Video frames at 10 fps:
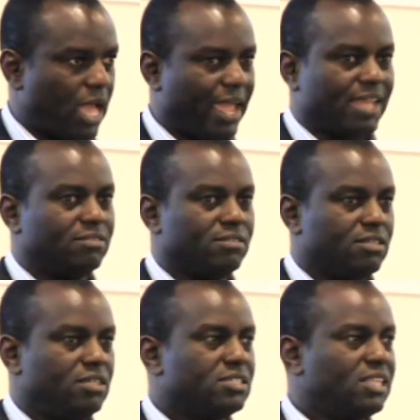can
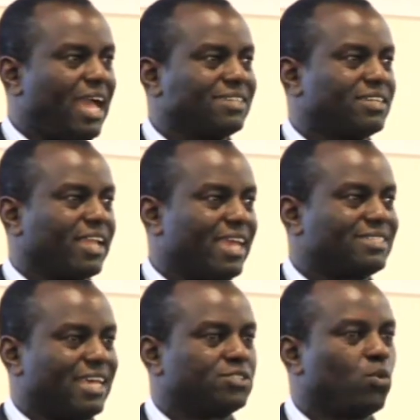easily hazard a
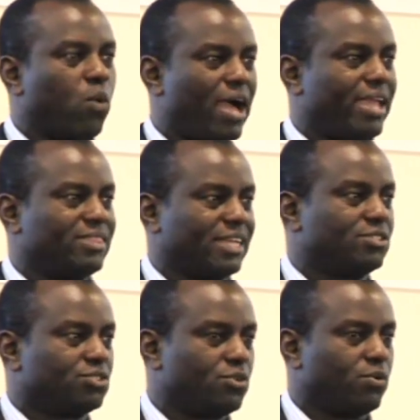guess as to why that
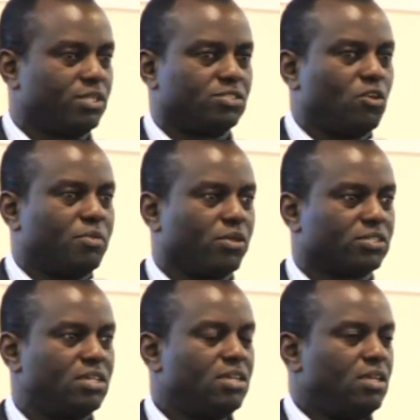is so. It's so
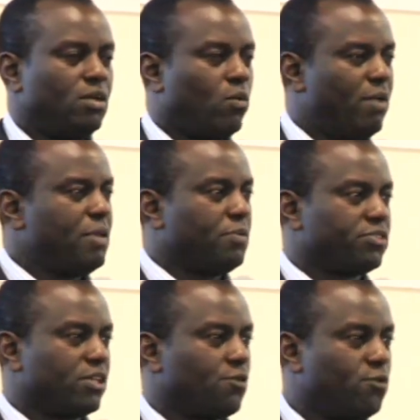because when people
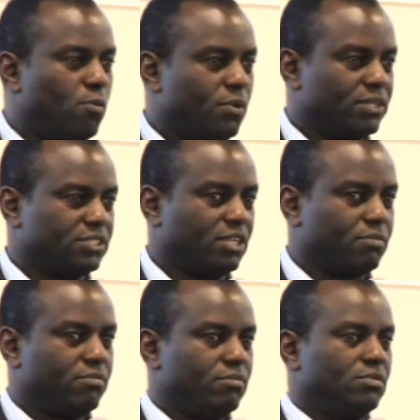think of home ownership,
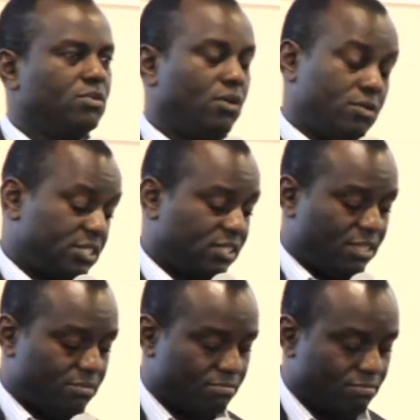
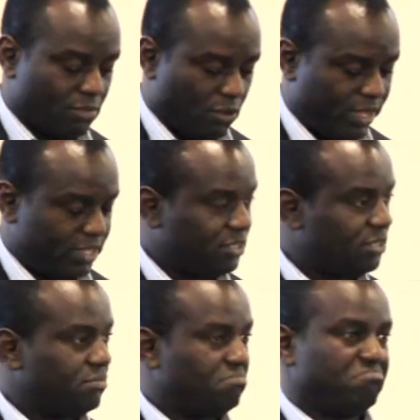honestly,
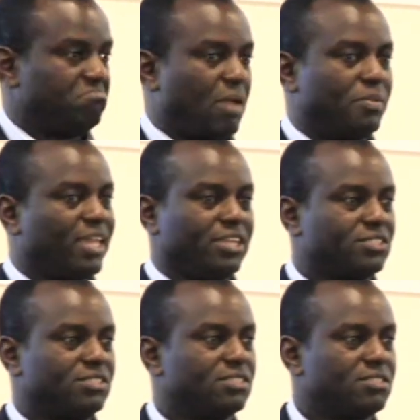mortgage
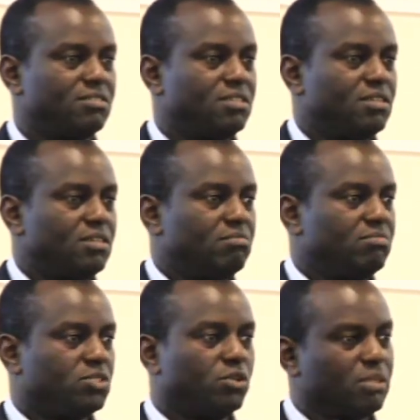applications
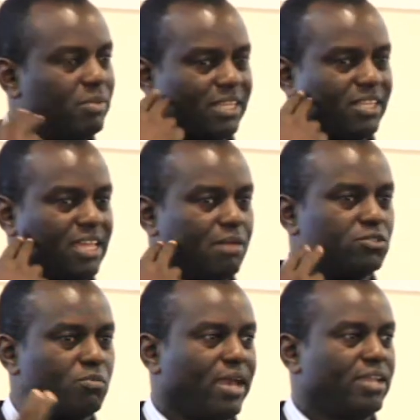don't immediately come
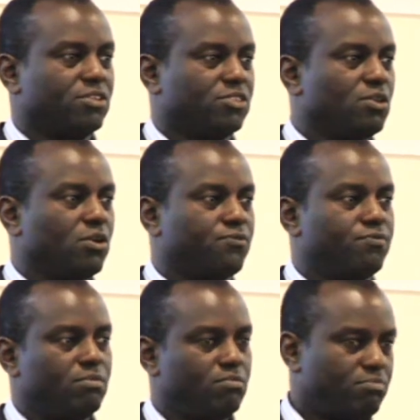to mind. You think of
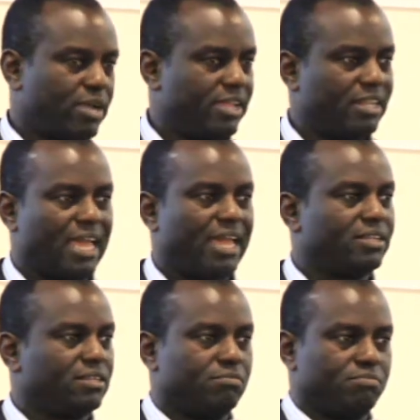buying
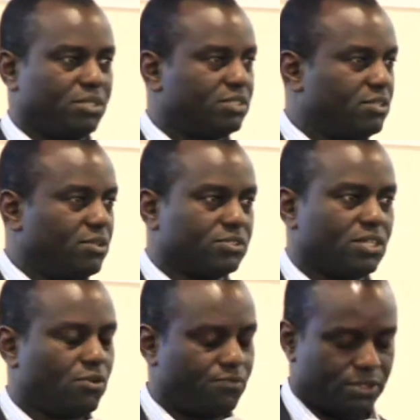land and building
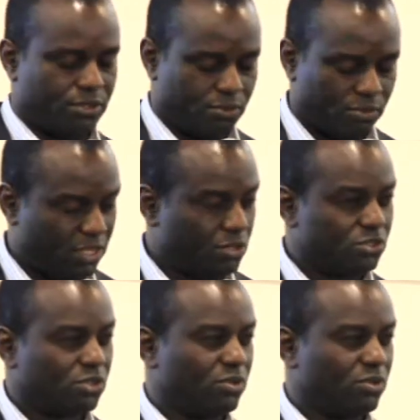yourself, and you don't